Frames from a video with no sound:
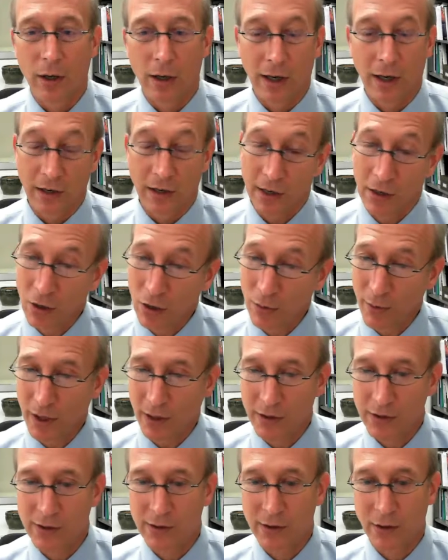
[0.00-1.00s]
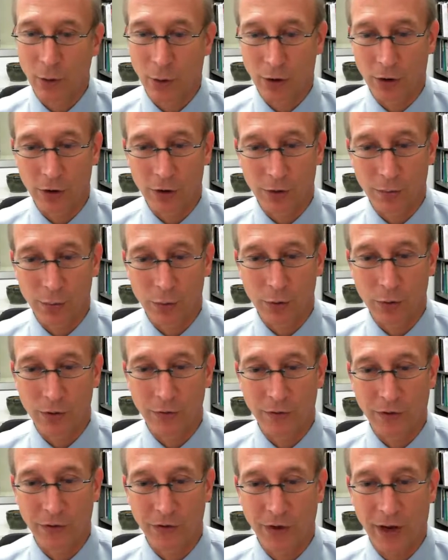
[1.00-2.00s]
in humans, in order to
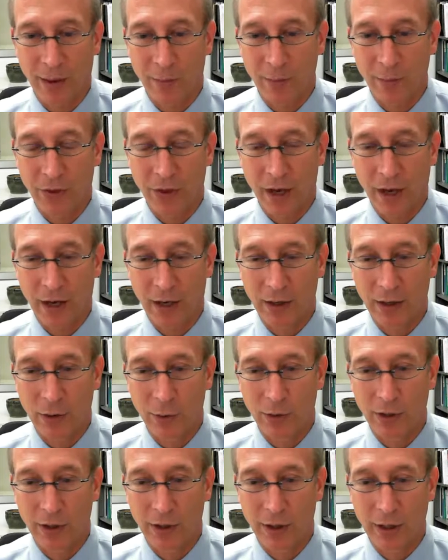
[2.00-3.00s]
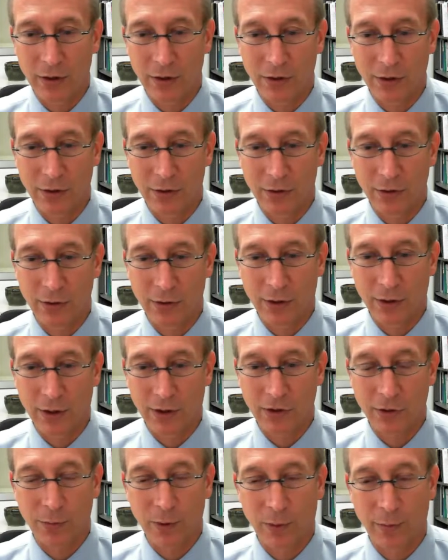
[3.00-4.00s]
prove the same thing, you would need to do an
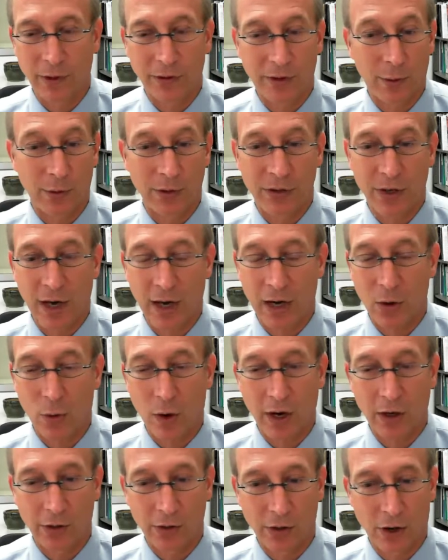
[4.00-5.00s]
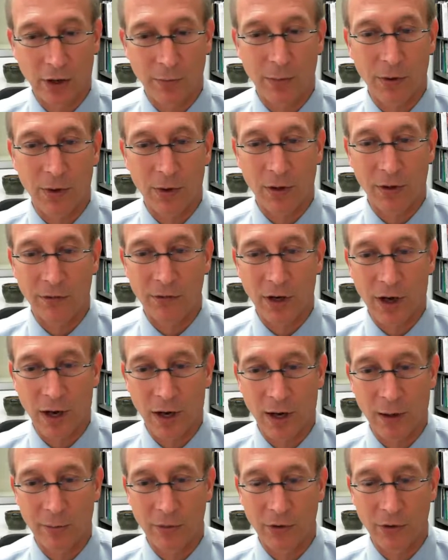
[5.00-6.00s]
experiment that would take quite a long period of
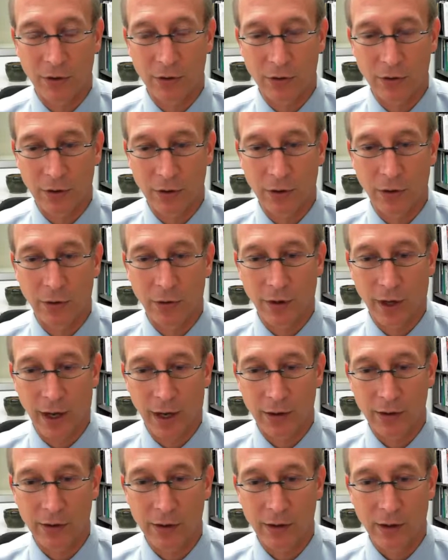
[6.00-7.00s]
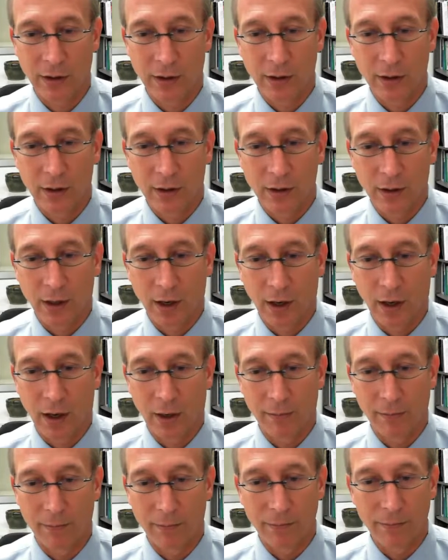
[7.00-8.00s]
time to know that.
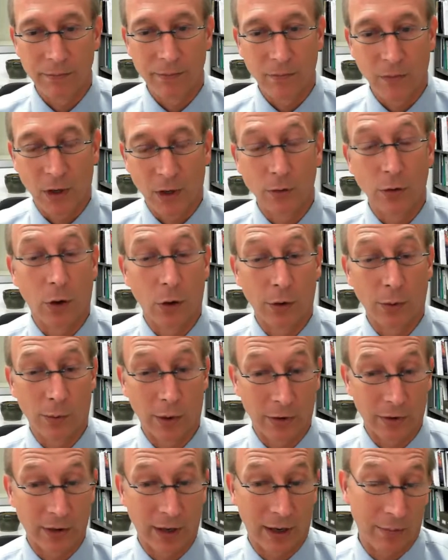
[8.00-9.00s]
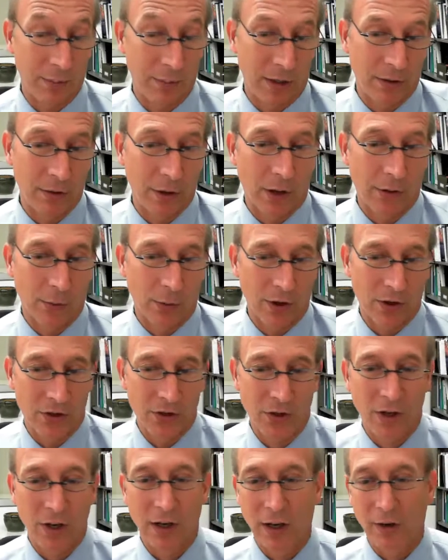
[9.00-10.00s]
In other
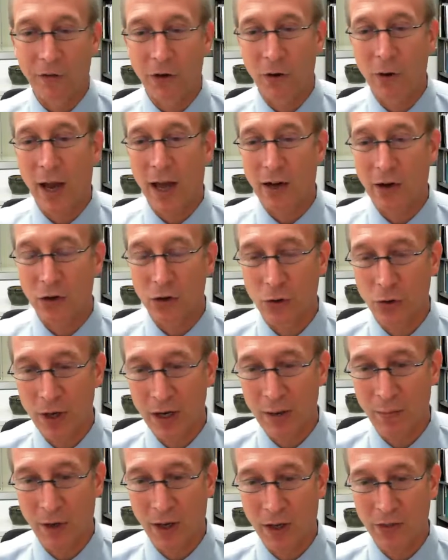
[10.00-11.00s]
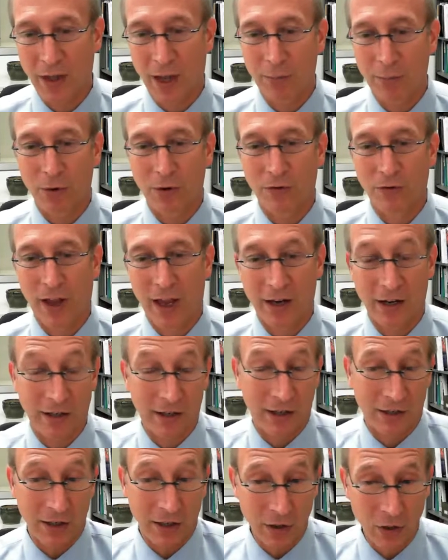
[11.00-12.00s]
words, if you had a treatment that prevented
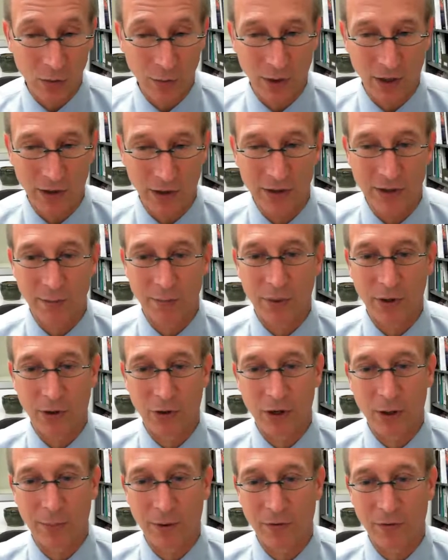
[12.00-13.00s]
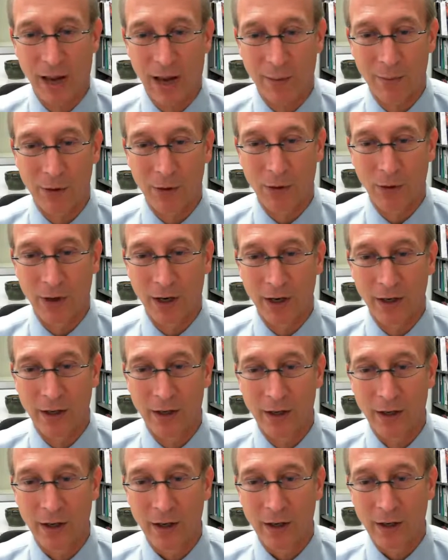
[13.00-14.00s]
in humans the buildup of amyloid,
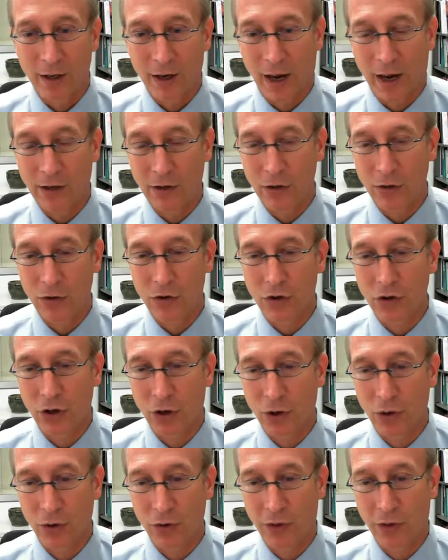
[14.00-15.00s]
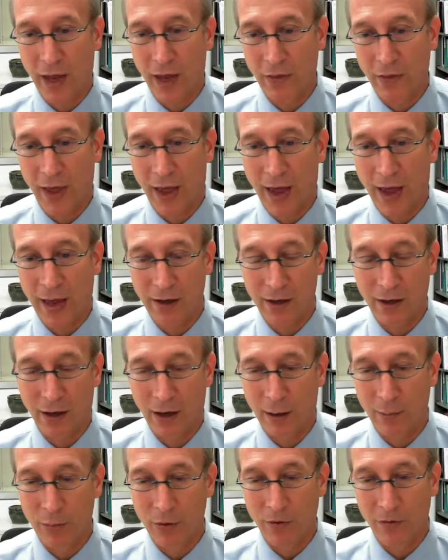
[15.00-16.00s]
and you showed that
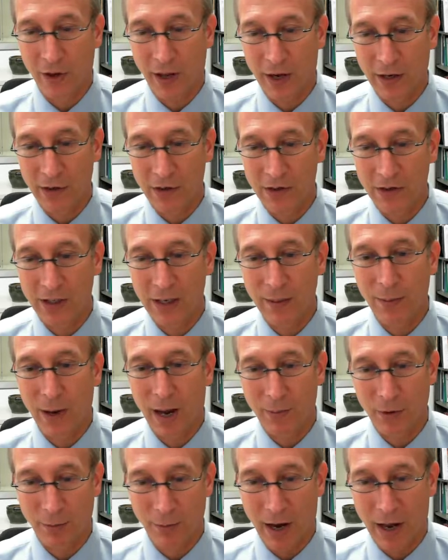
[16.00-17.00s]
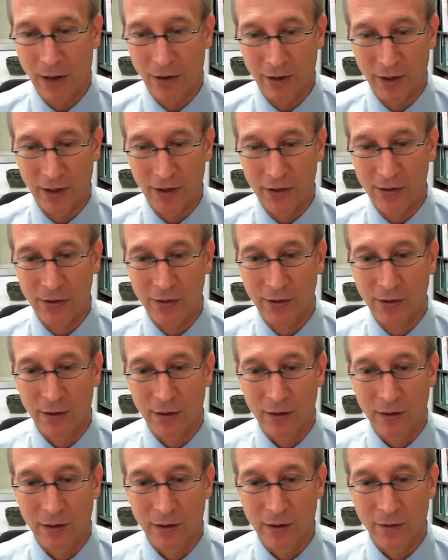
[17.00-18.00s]
prevented sleep abnormalities
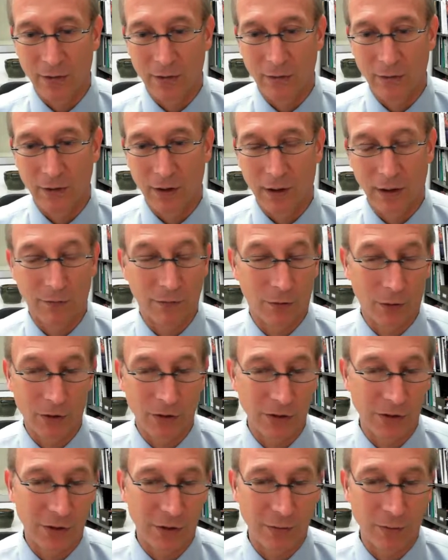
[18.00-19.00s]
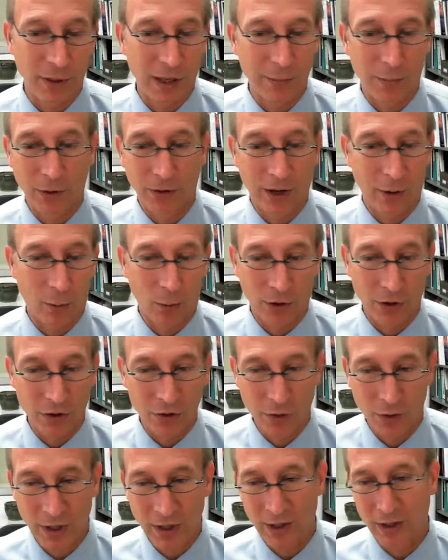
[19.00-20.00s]
versus in people that weren't
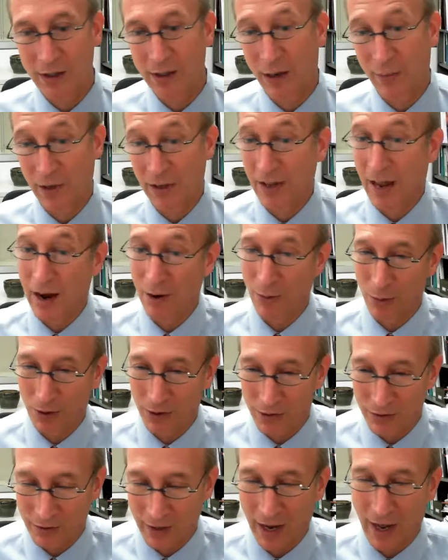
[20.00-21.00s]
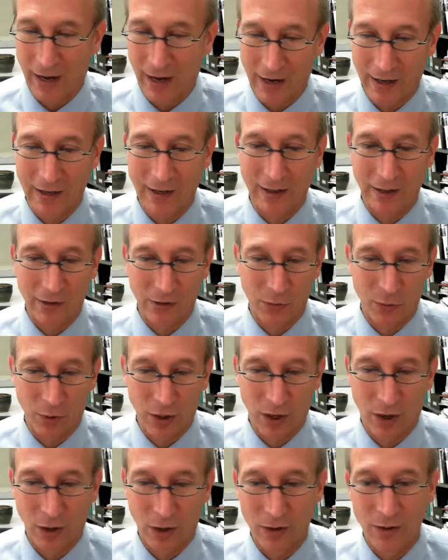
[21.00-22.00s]
treated, I mean, that would get at it as
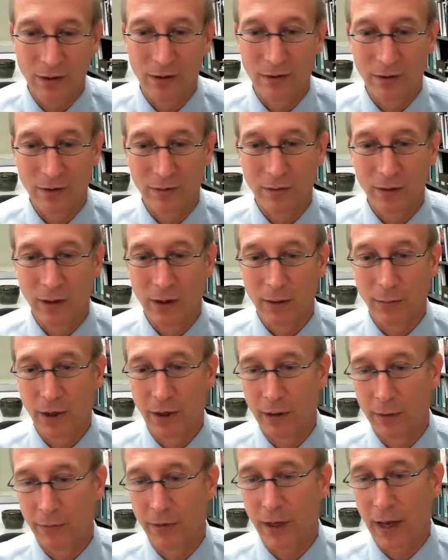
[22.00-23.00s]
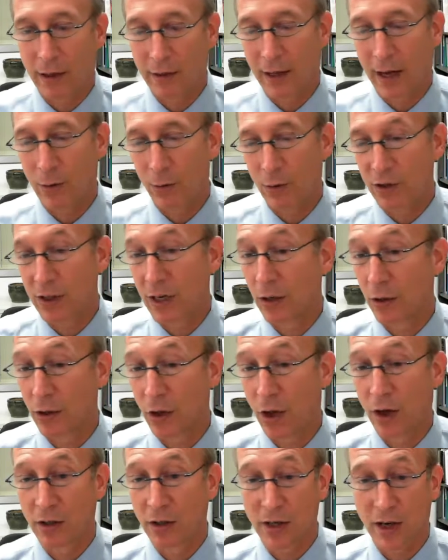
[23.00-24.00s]
well. But that would take a
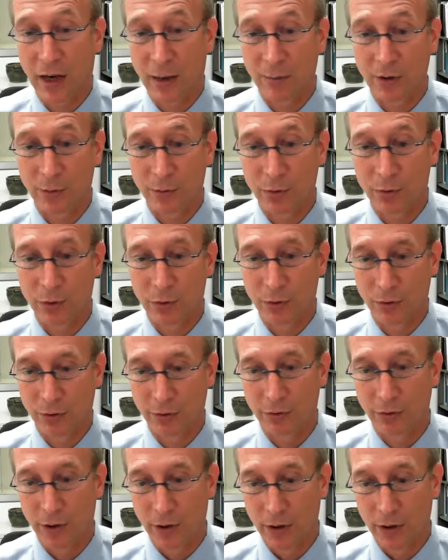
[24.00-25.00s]
long time to prove.